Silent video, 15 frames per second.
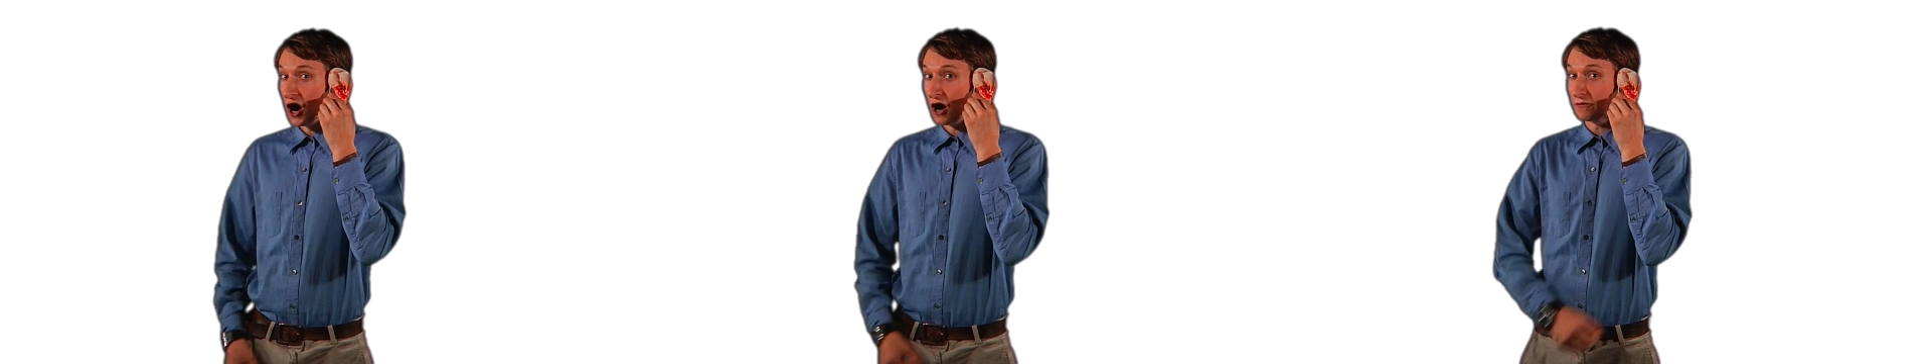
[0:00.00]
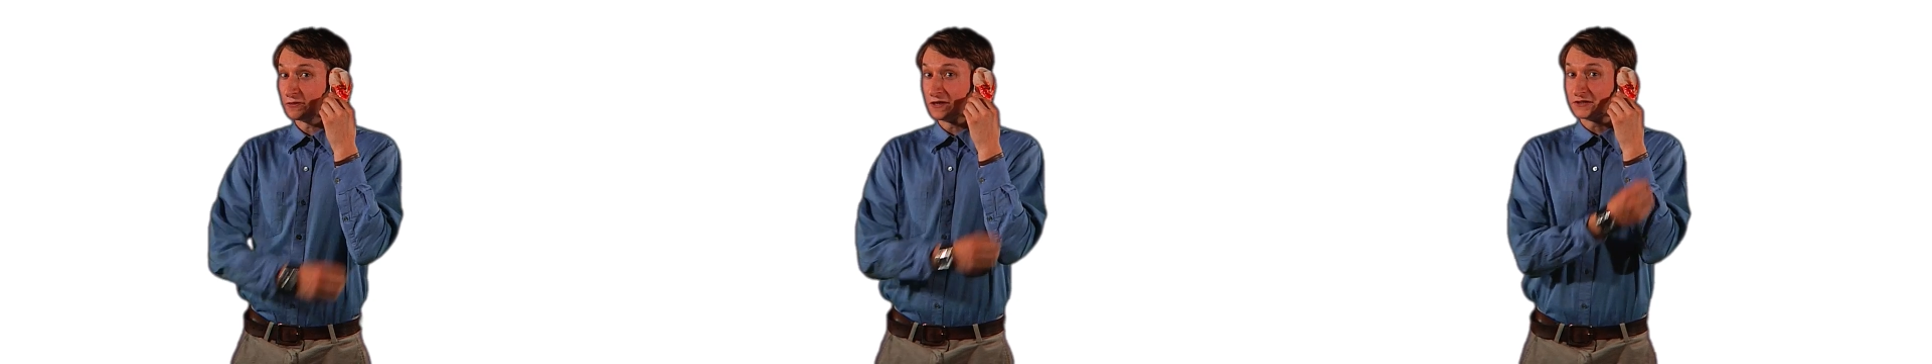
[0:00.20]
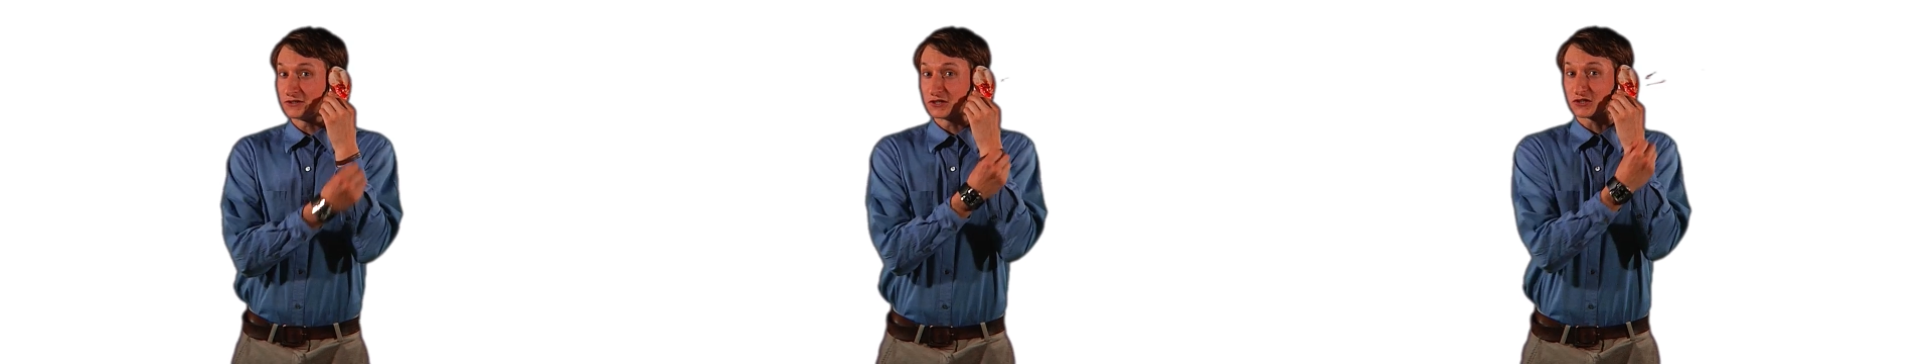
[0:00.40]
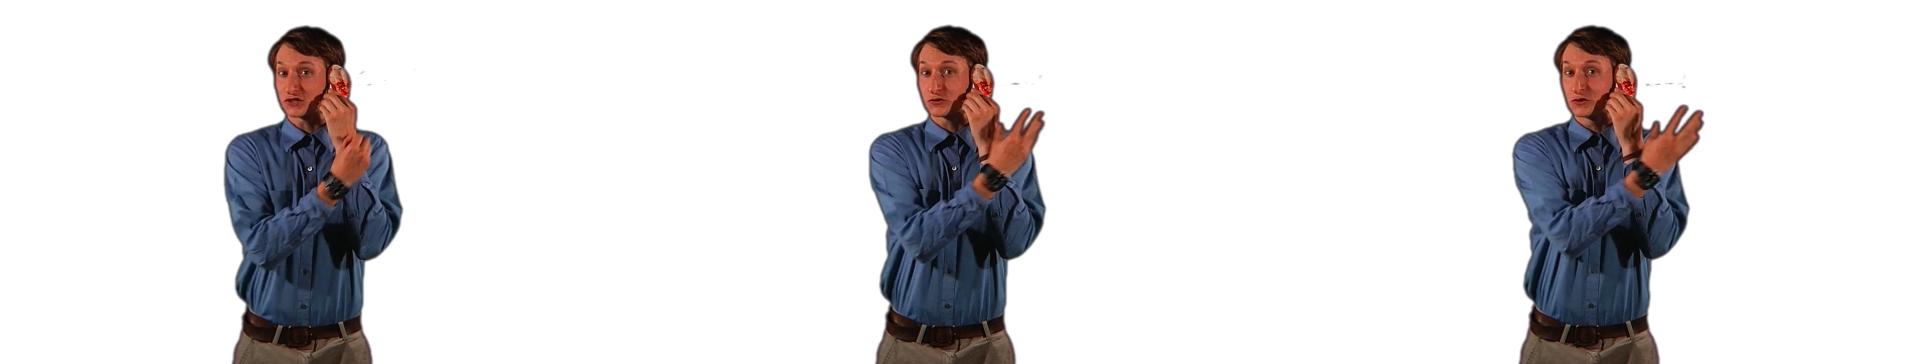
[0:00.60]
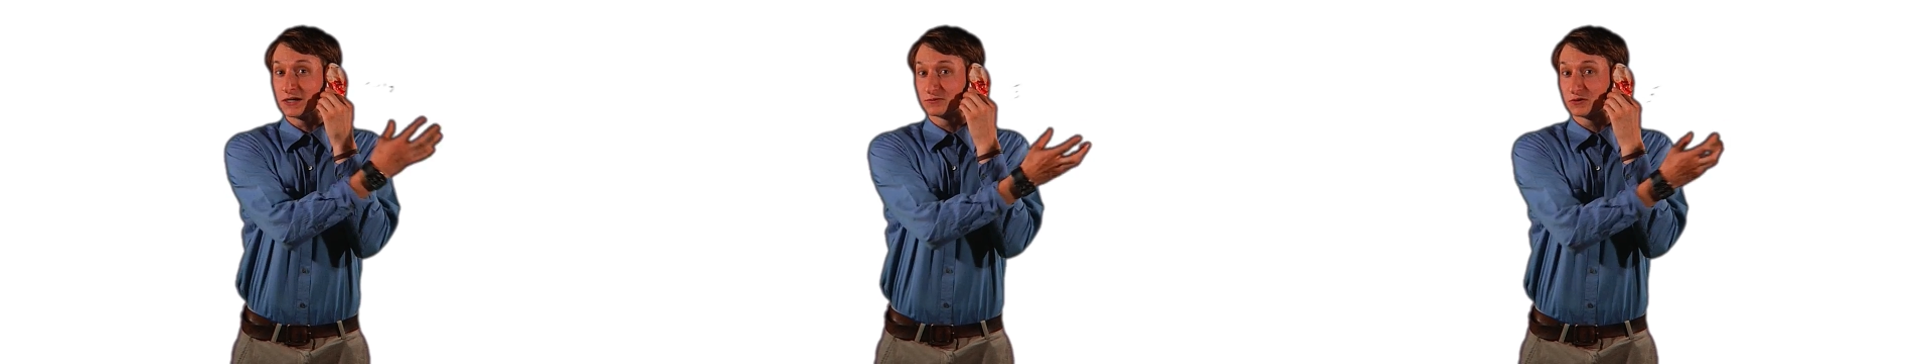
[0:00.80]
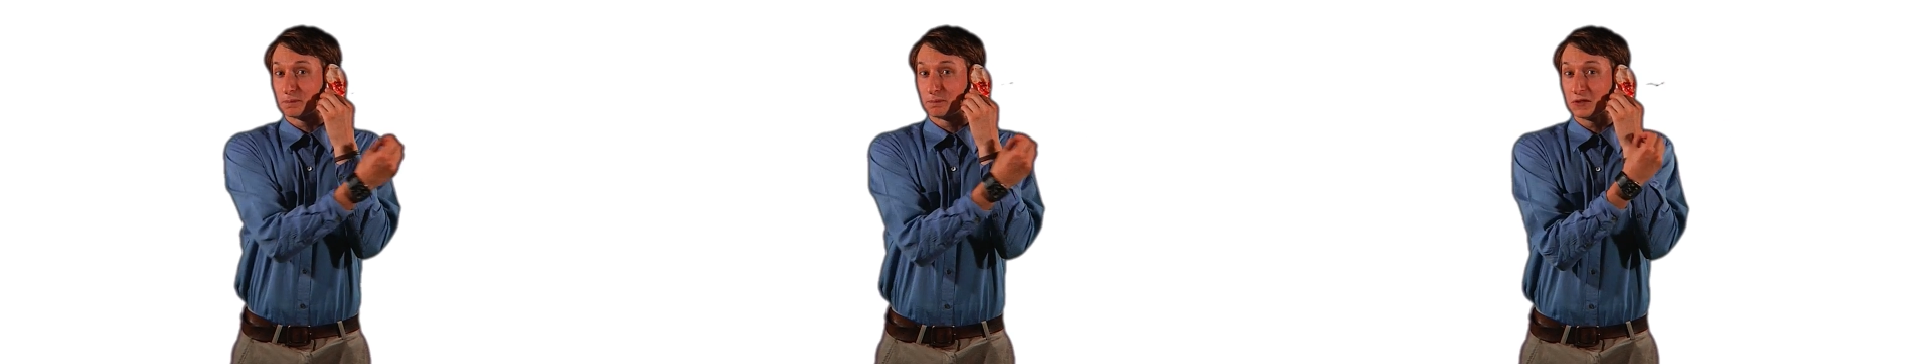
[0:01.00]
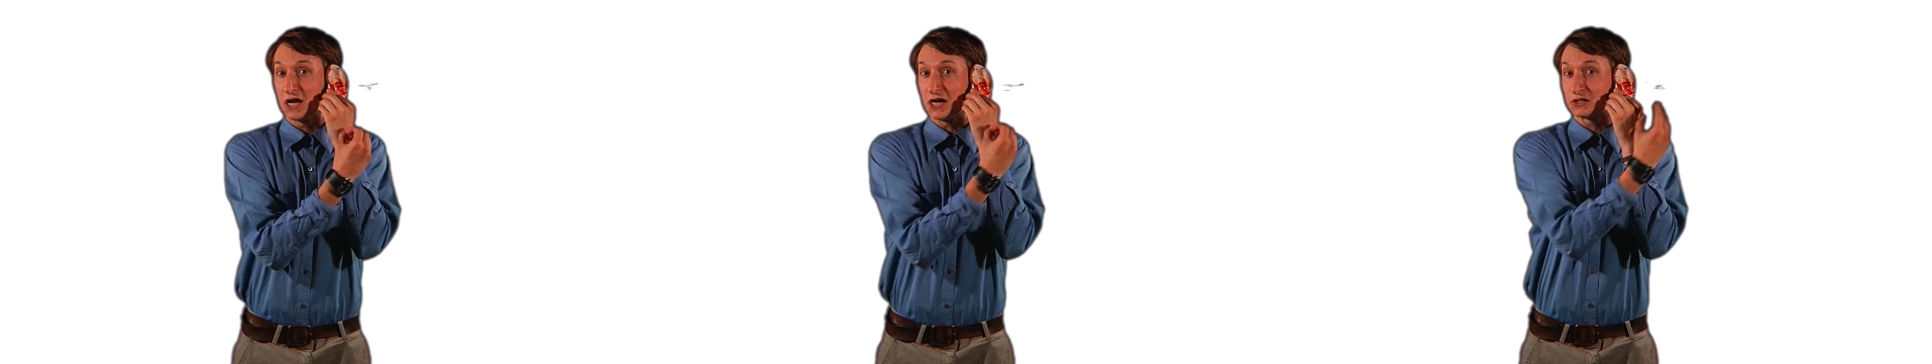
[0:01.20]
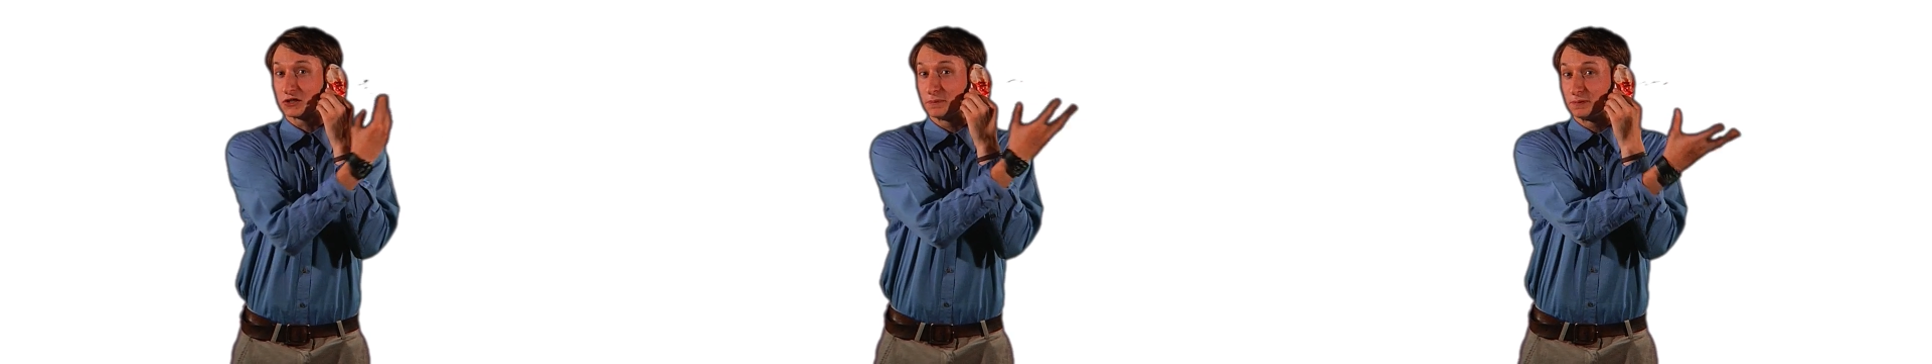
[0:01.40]
Authentic streams of
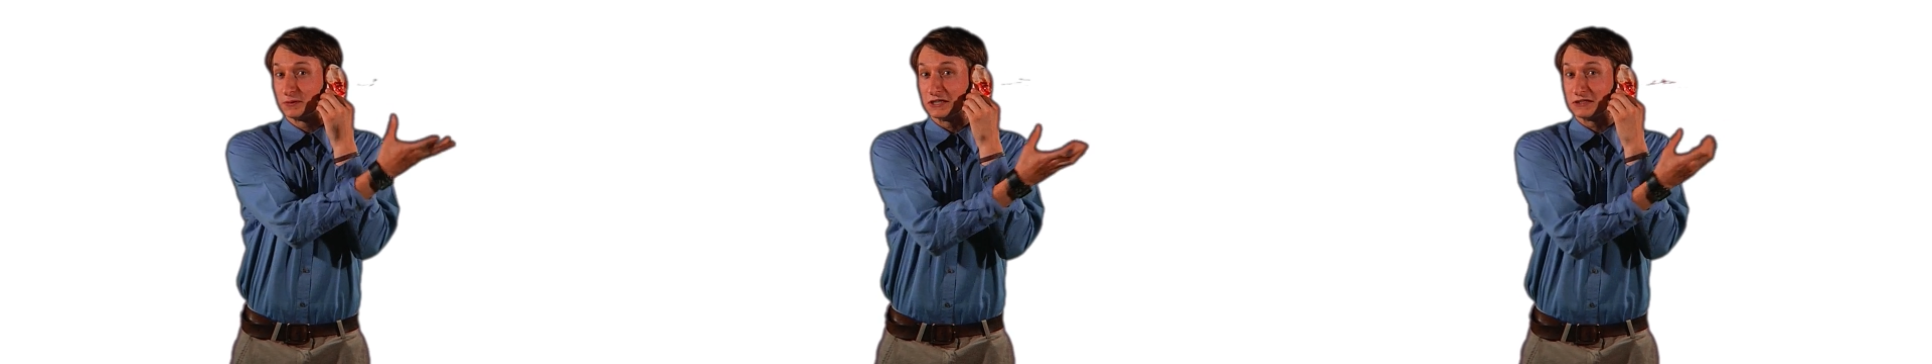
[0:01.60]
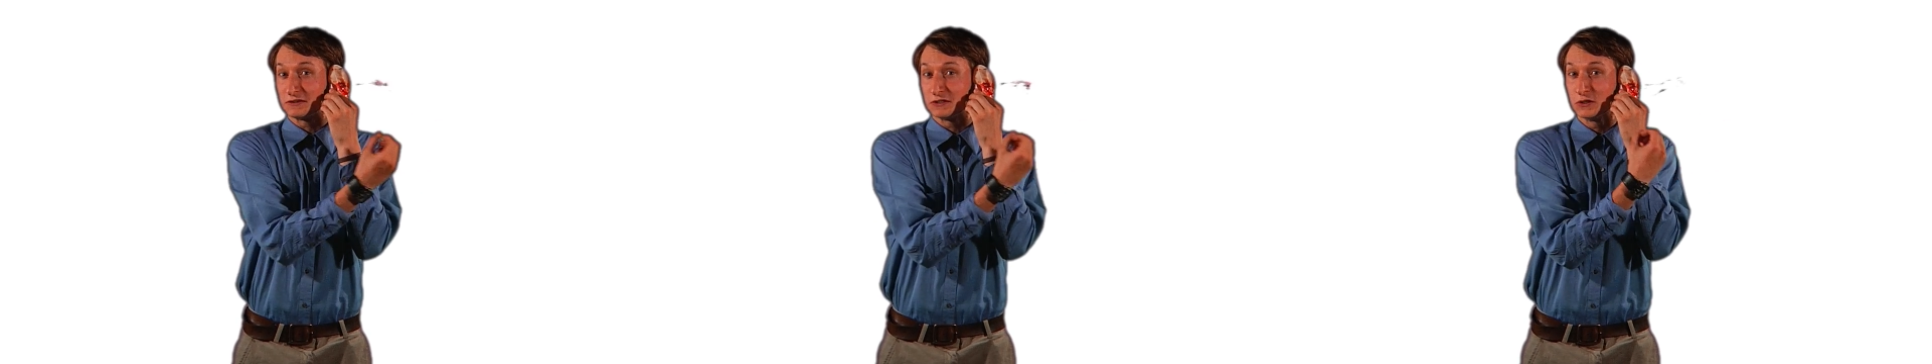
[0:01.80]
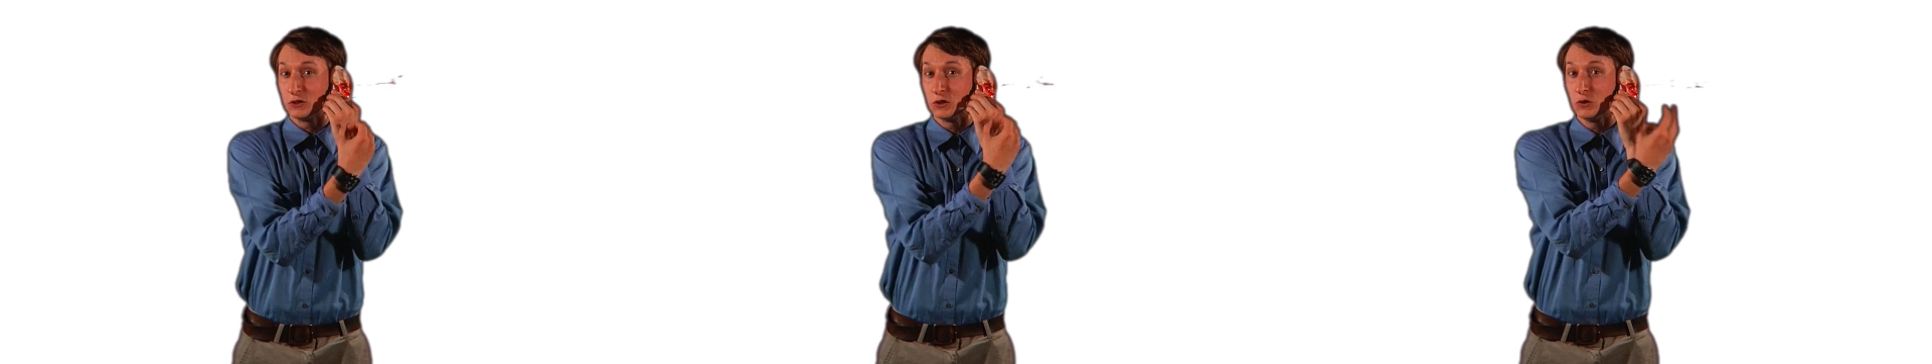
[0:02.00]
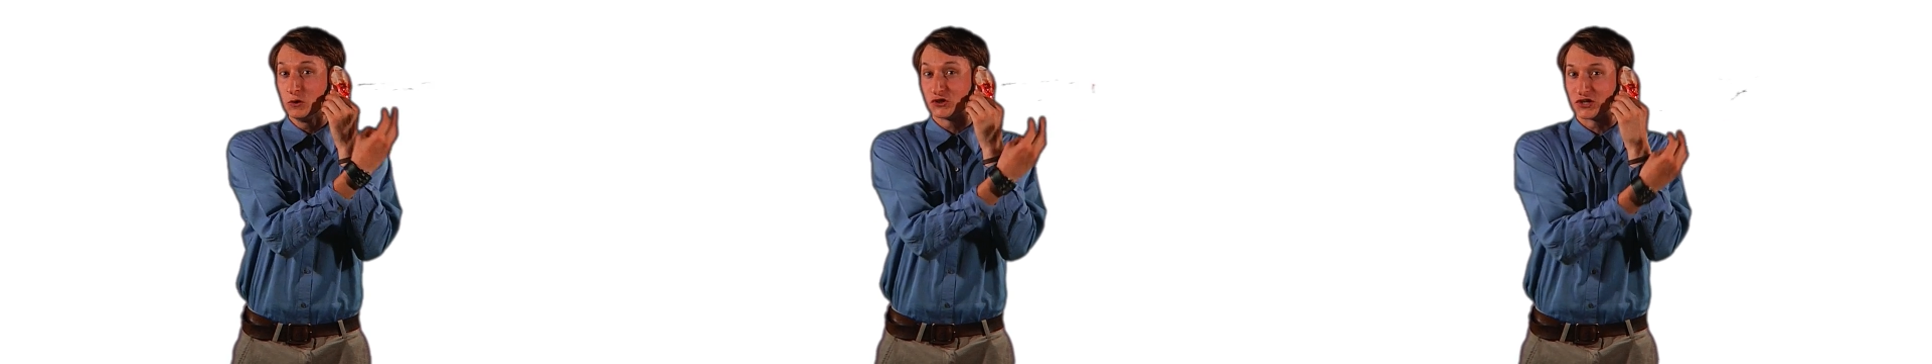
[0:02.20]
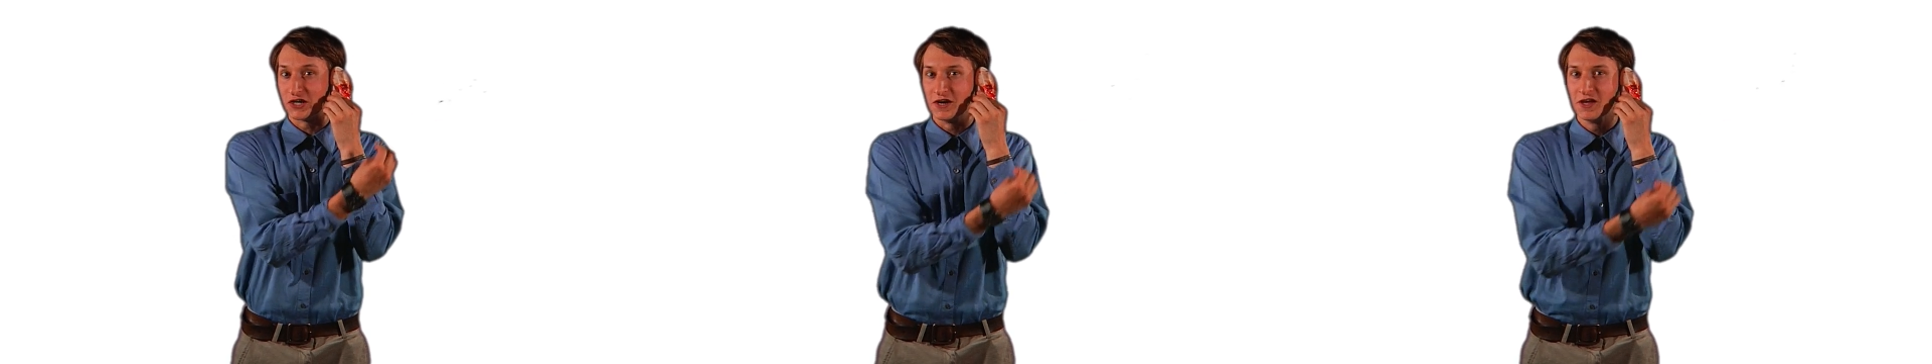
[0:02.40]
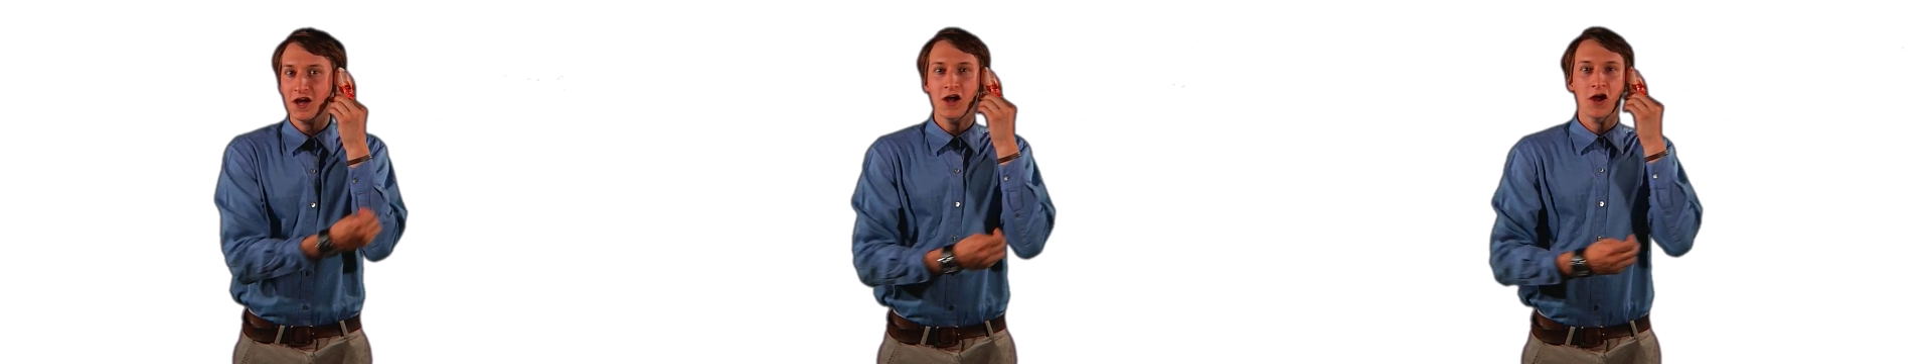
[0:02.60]
blood complete the illusion.